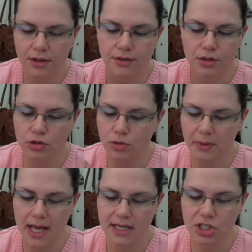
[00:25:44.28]

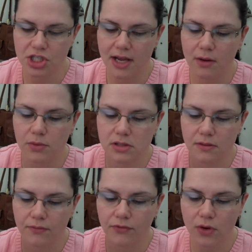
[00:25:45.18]
NutriBlast shake with
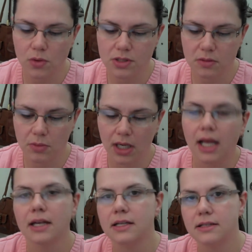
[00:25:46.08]
some frozen
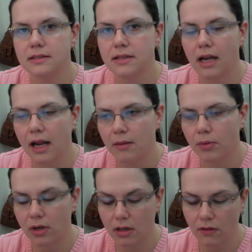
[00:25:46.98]
bananas that I had
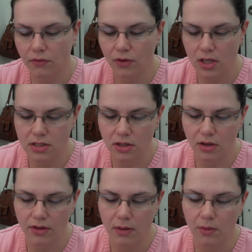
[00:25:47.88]
put in the freezer.
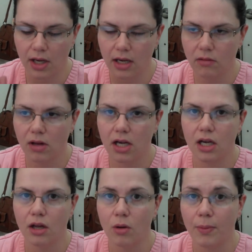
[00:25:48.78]
They were getting ready
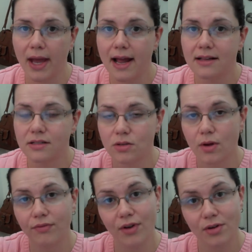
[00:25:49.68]
to go bad, so I
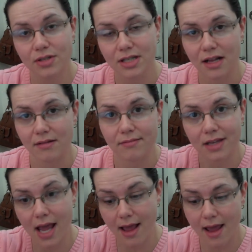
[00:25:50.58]
froze them.
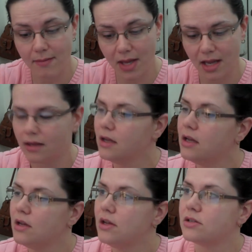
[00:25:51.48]
Yay me!
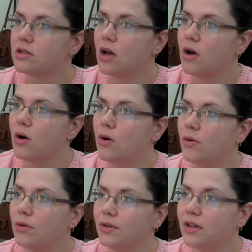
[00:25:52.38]

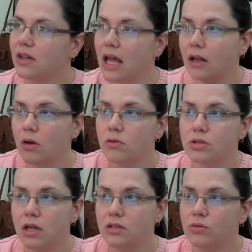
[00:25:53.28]
So that goes
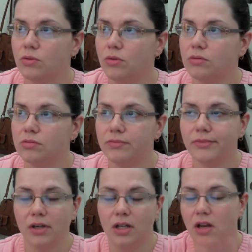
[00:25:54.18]
on to
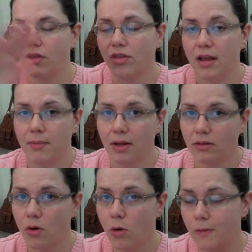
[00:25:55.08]
another thing about
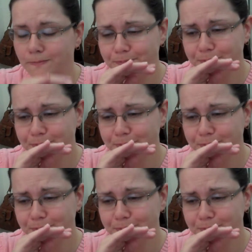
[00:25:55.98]
the whole